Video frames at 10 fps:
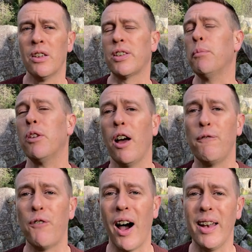Some that
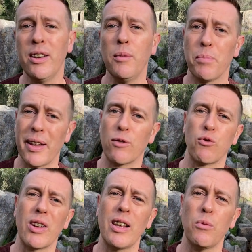I find blend
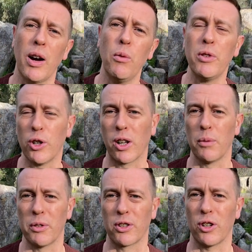really well with
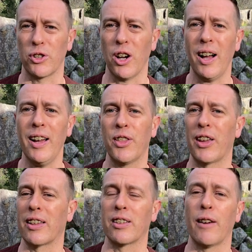Eucalyptus Kochii are
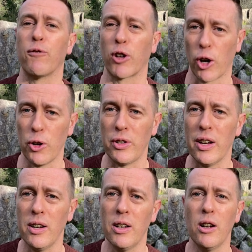things like
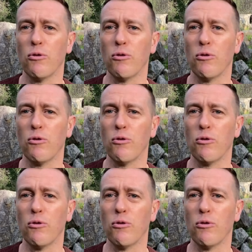Fragonia,